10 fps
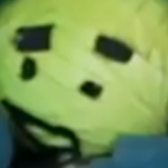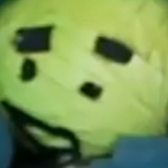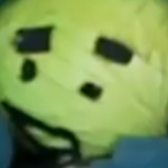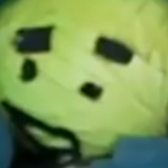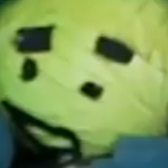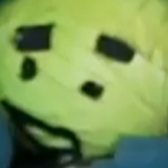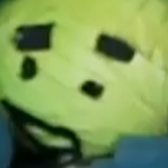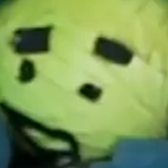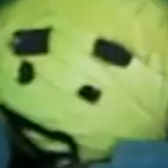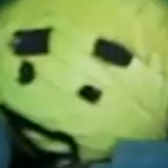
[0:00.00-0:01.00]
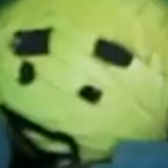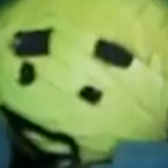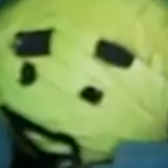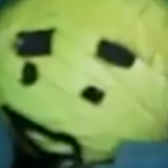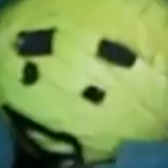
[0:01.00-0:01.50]

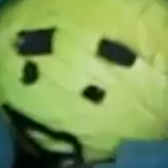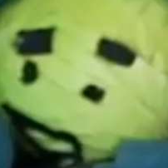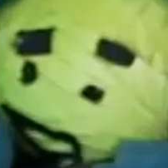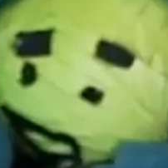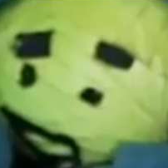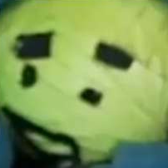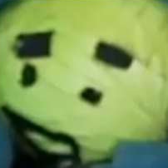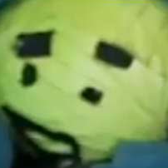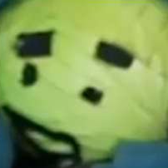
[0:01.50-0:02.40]
(not speaking)